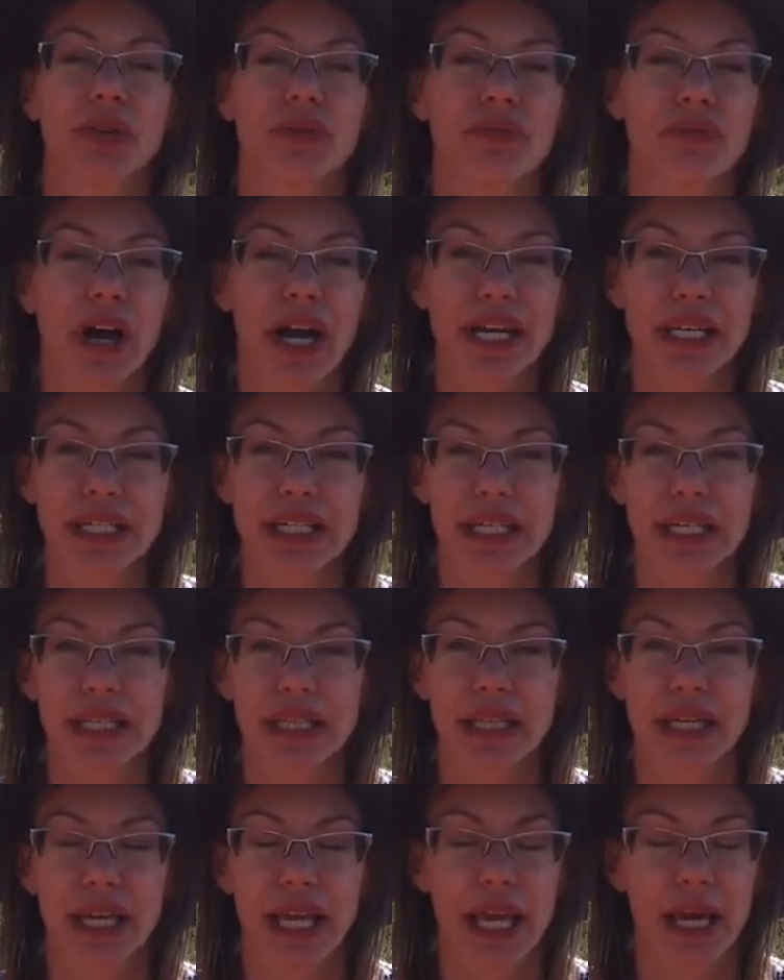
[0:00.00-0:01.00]
the
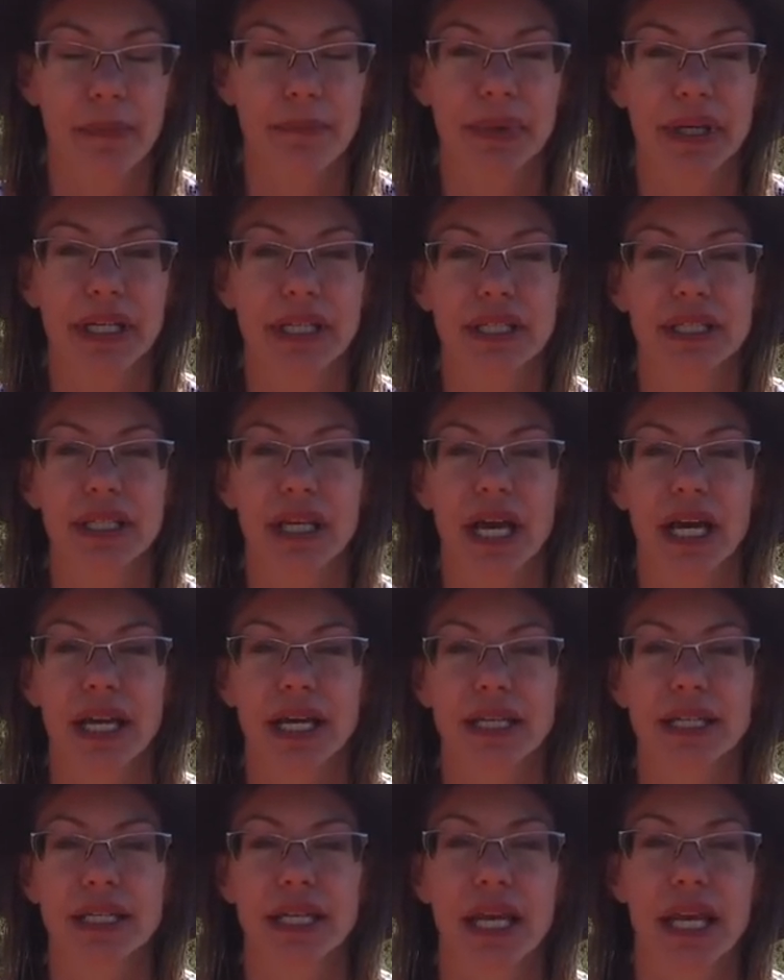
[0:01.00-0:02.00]
finding the camping
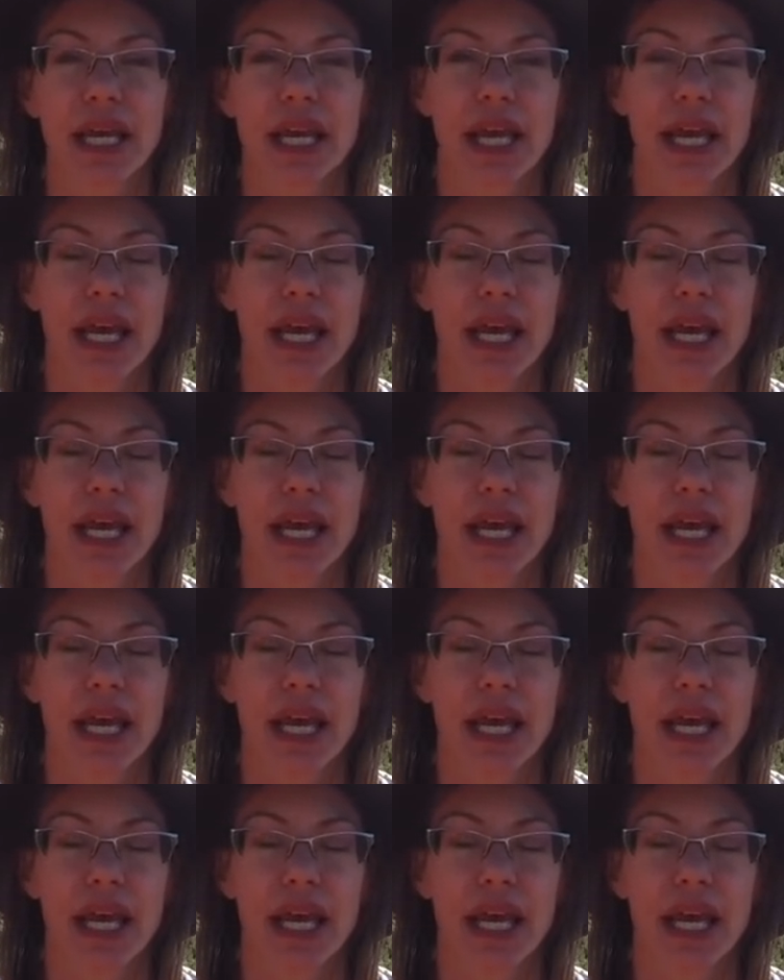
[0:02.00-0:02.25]
site,